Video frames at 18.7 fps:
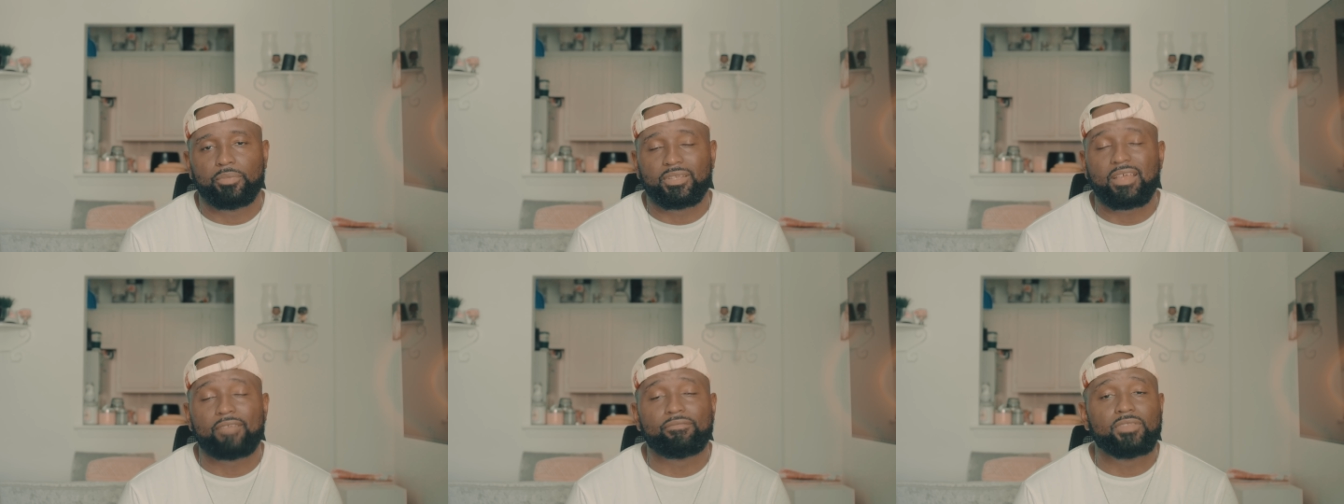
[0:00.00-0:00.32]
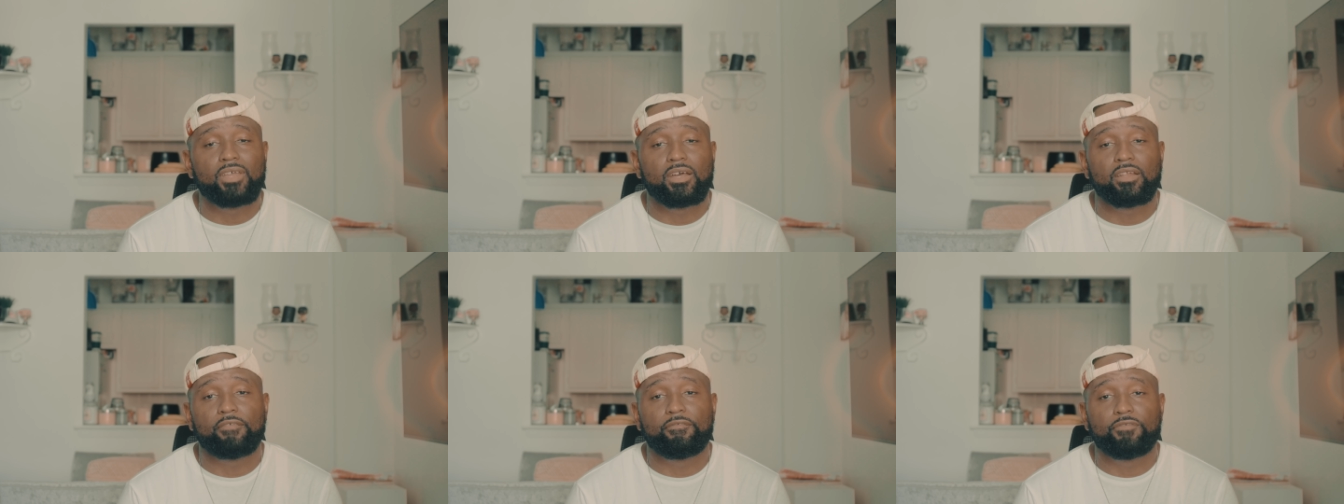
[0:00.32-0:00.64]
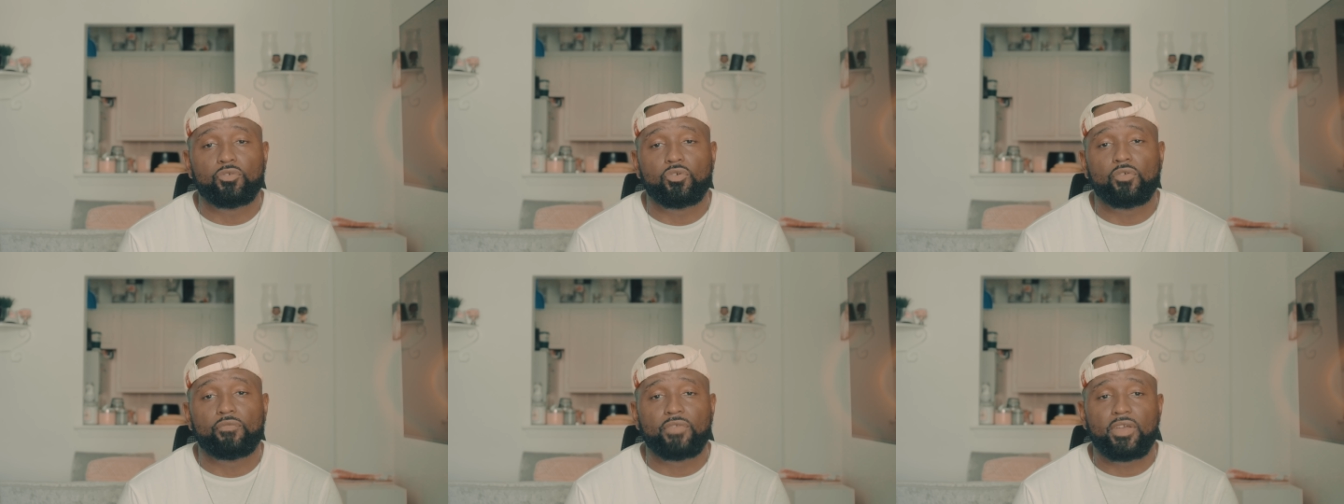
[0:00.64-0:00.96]
Because I've done a
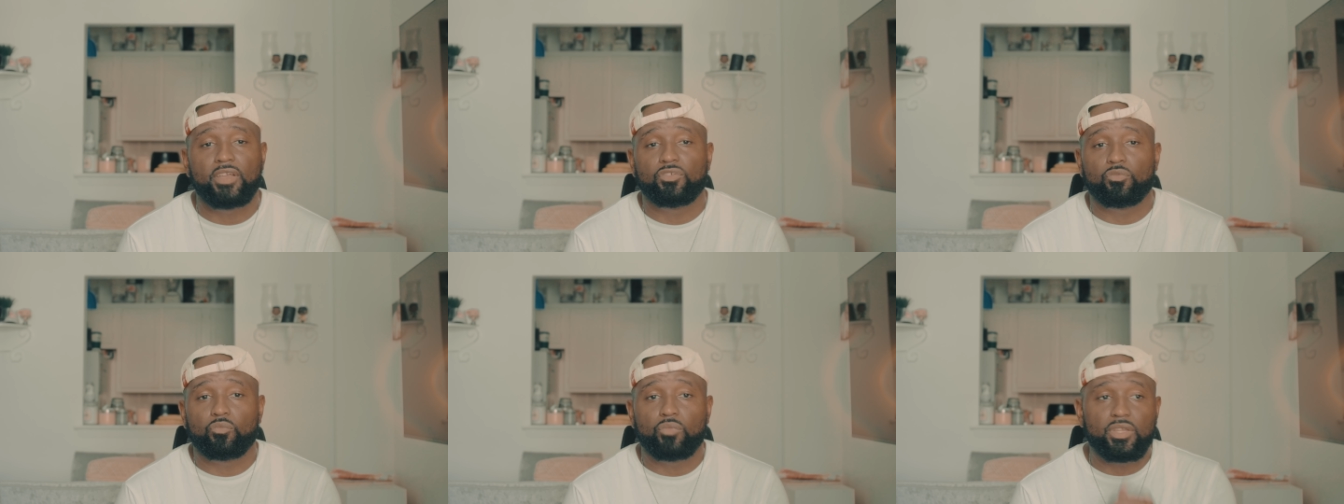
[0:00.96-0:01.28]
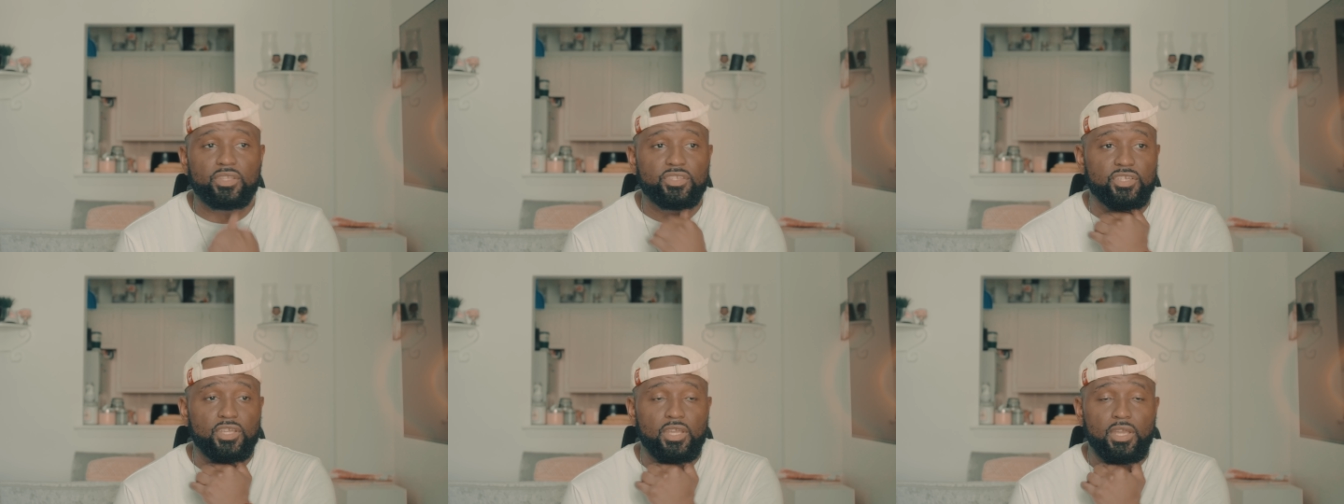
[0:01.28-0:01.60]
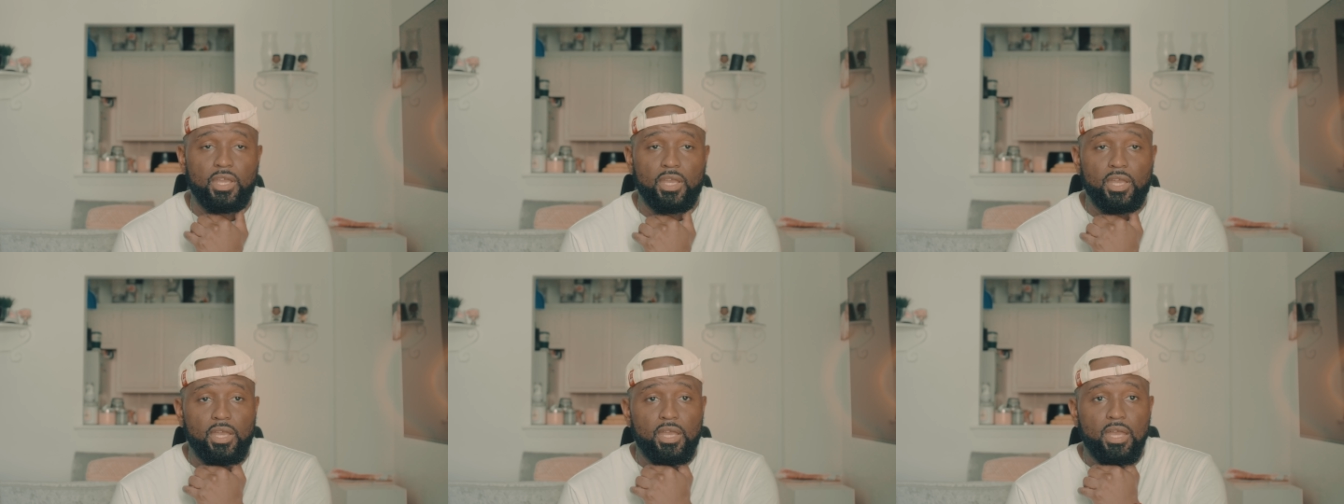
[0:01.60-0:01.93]
few events in which
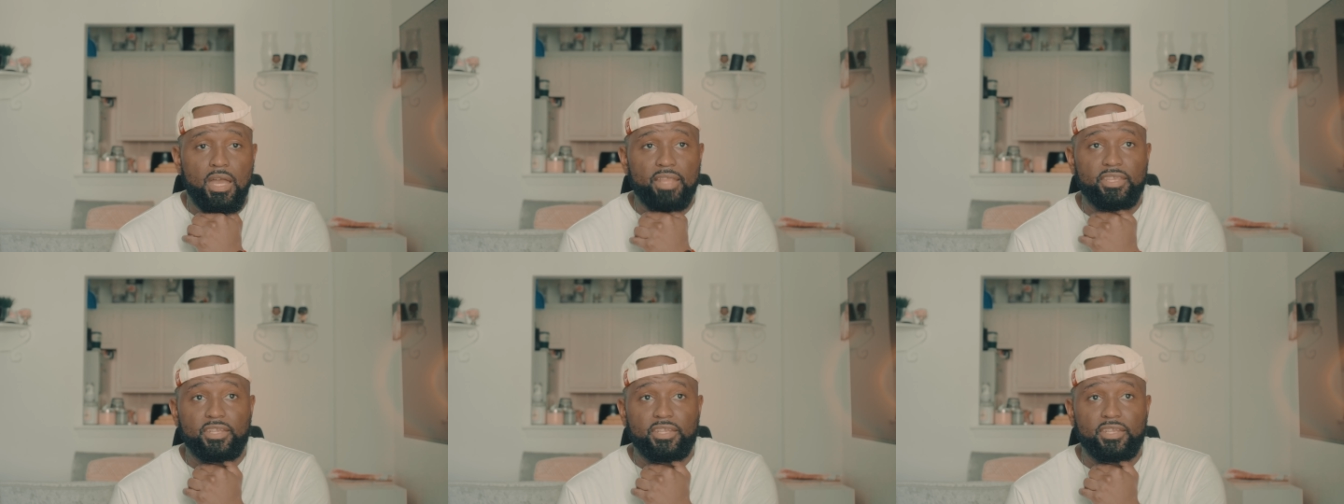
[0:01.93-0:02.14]
I